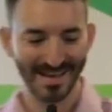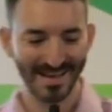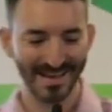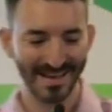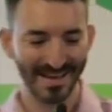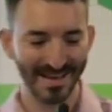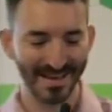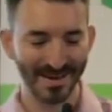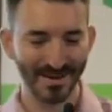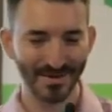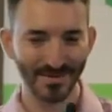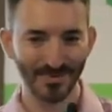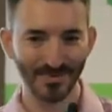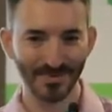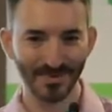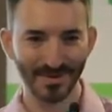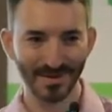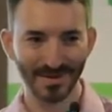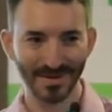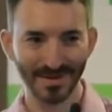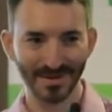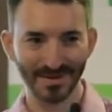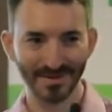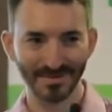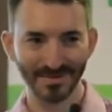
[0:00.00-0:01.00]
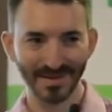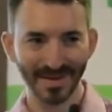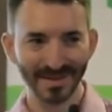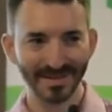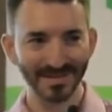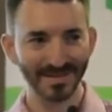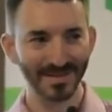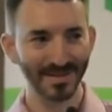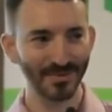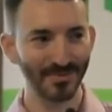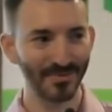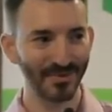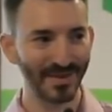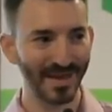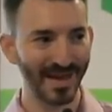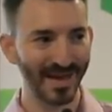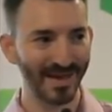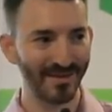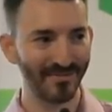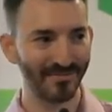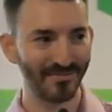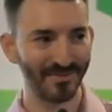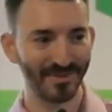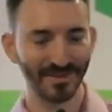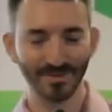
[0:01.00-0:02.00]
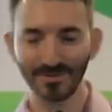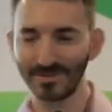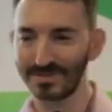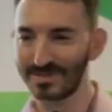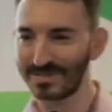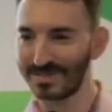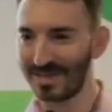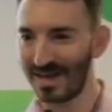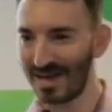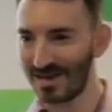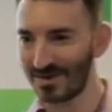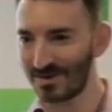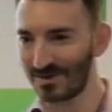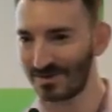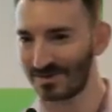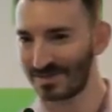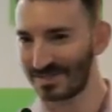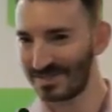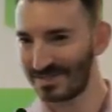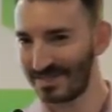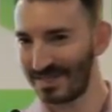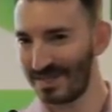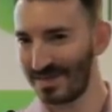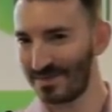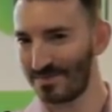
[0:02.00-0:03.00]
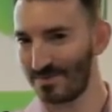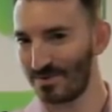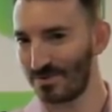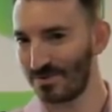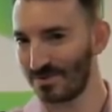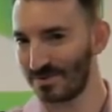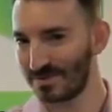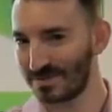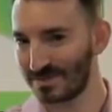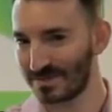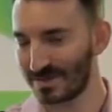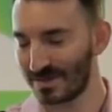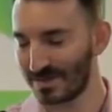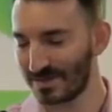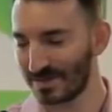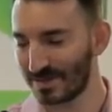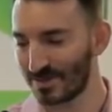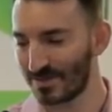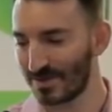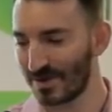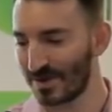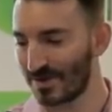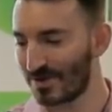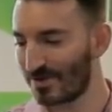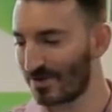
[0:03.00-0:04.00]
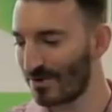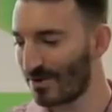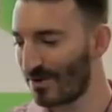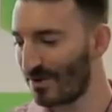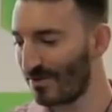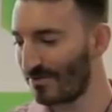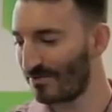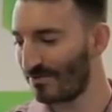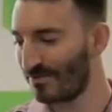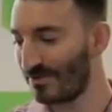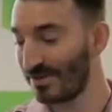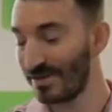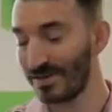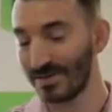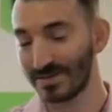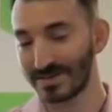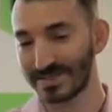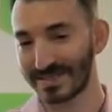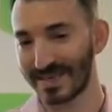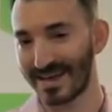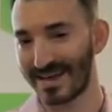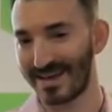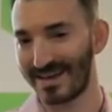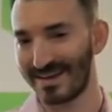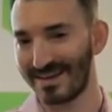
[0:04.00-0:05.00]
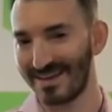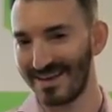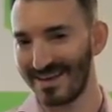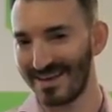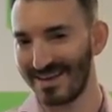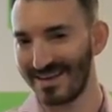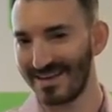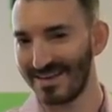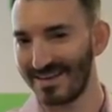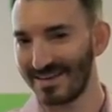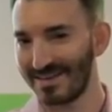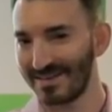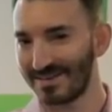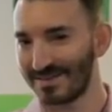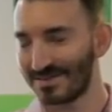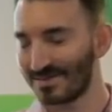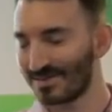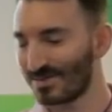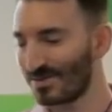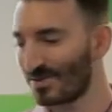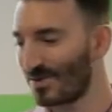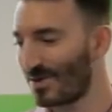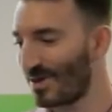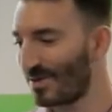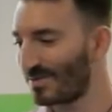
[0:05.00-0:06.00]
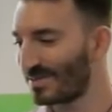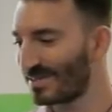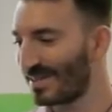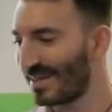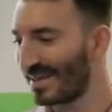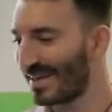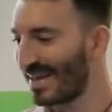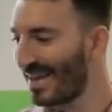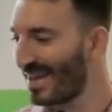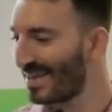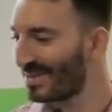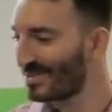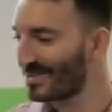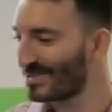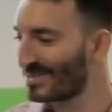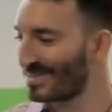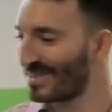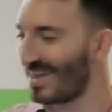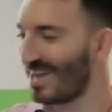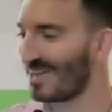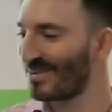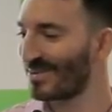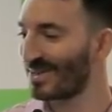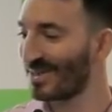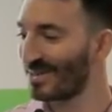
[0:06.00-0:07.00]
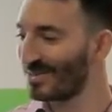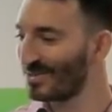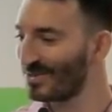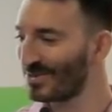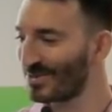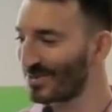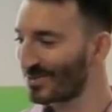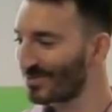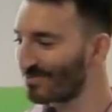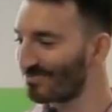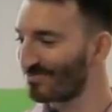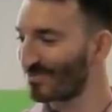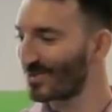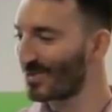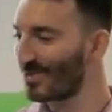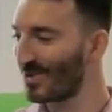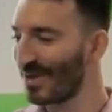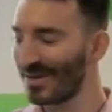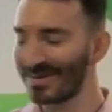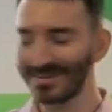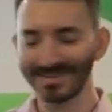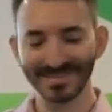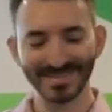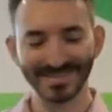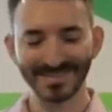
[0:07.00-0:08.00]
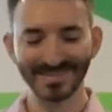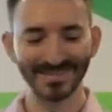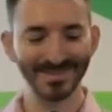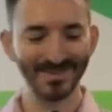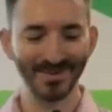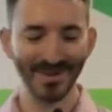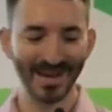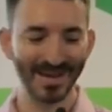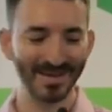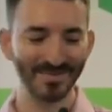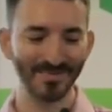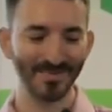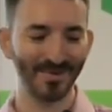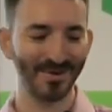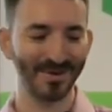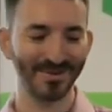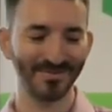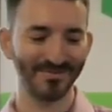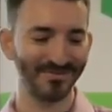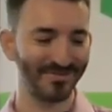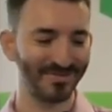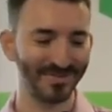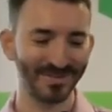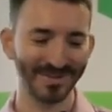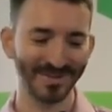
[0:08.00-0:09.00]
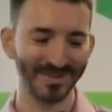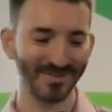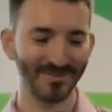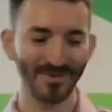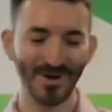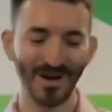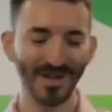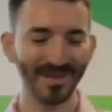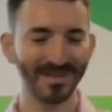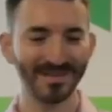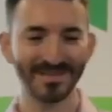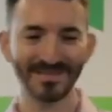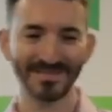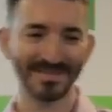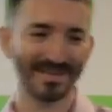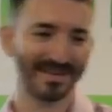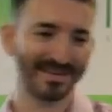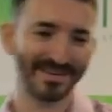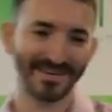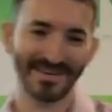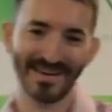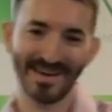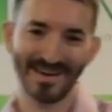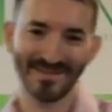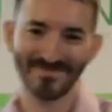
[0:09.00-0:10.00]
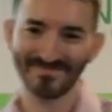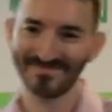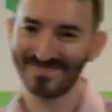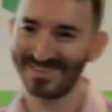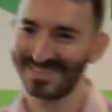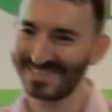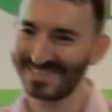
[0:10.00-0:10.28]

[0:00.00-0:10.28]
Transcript: And luckily we have Luciano on the team, who is the creator of NeoScan. So I was like, hey, Luciano, can you create this new endpoint for the wallet? He's like, yeah.